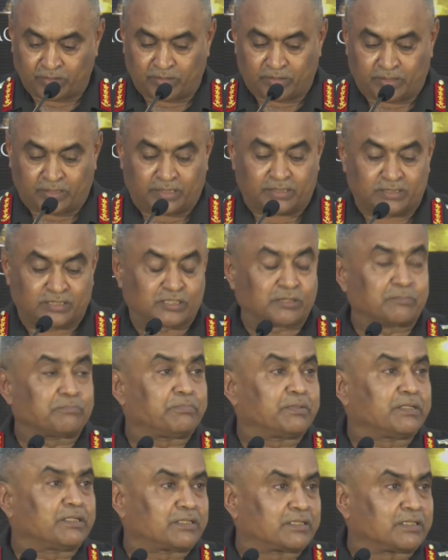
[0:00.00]
In
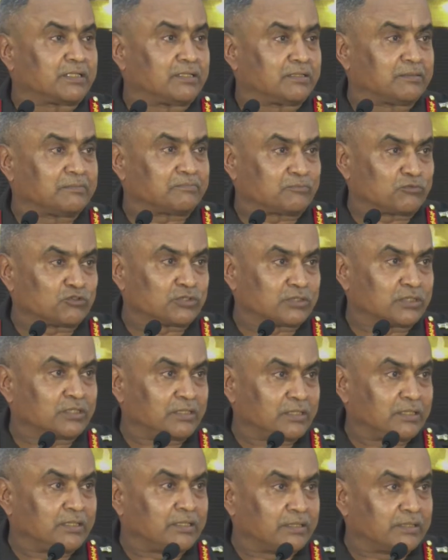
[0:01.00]
simple terms,
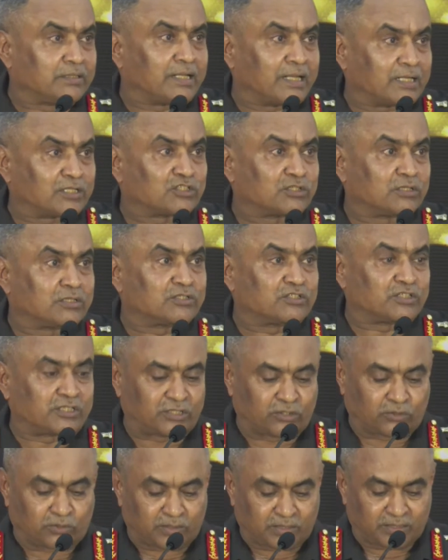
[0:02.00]
national
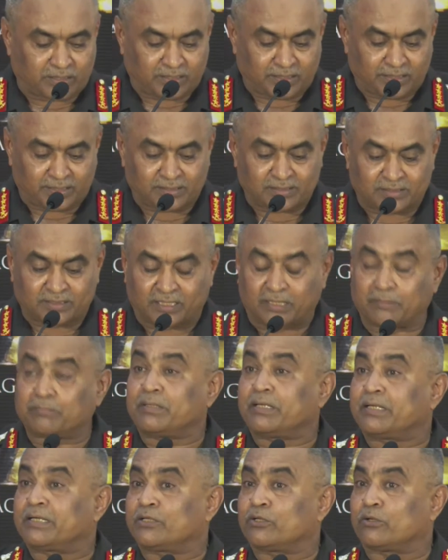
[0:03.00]
security is the
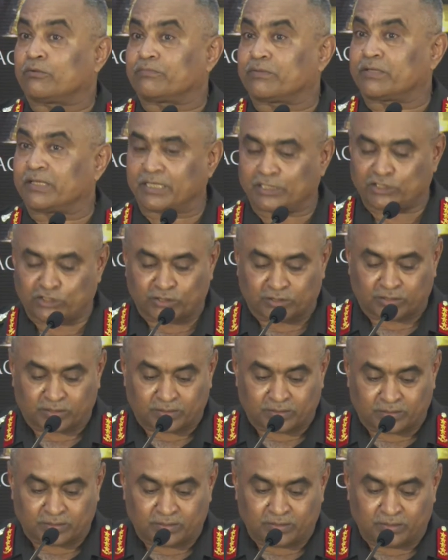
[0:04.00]
ability of a nation
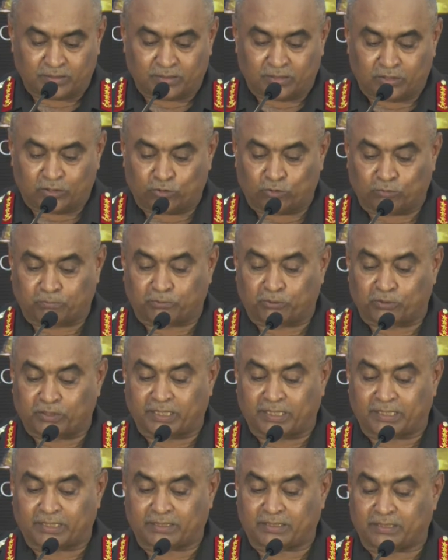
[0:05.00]
to
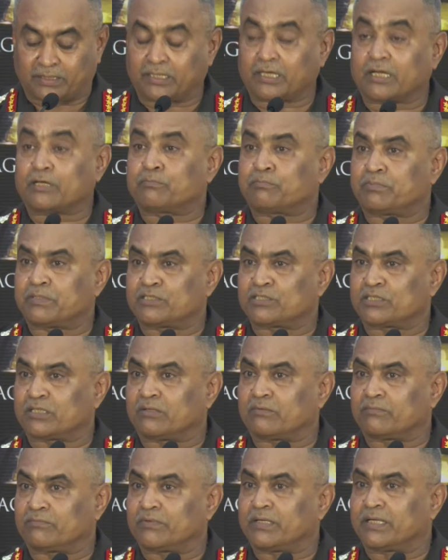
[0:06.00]
protect and
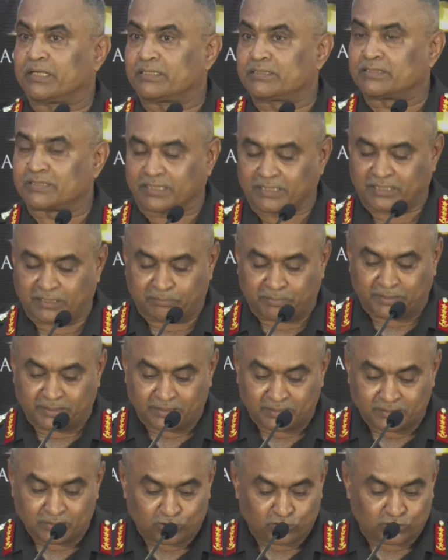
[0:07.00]
preserve its
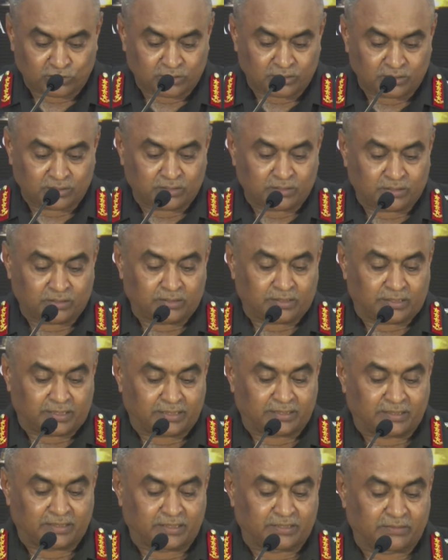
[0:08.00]
independence,
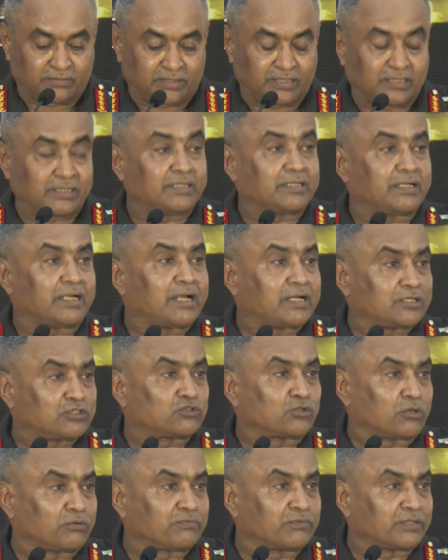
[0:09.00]
integrity, and
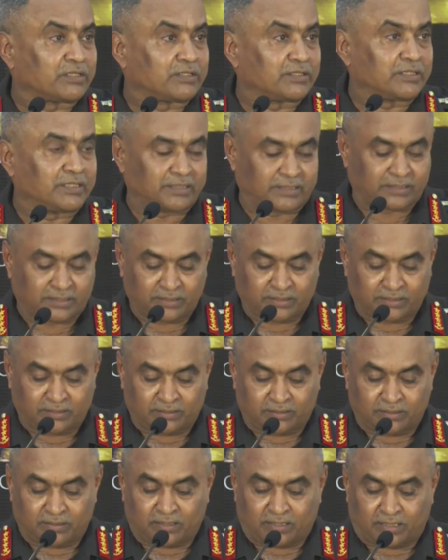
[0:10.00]
sovereignty
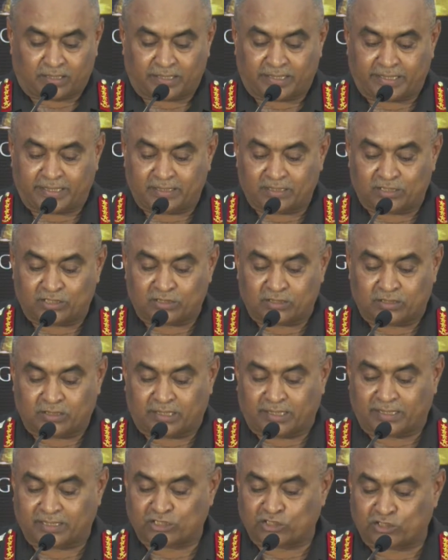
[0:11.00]
against
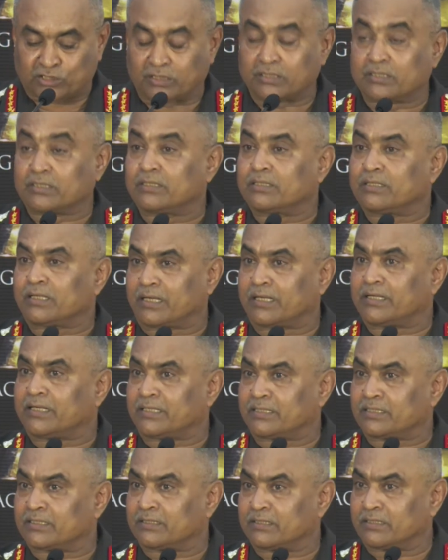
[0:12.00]
external and
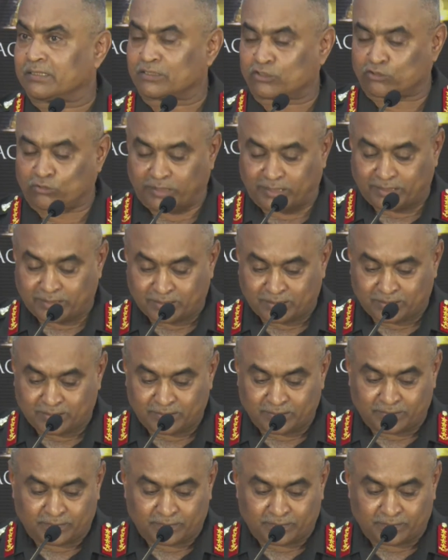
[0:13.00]
internal threats,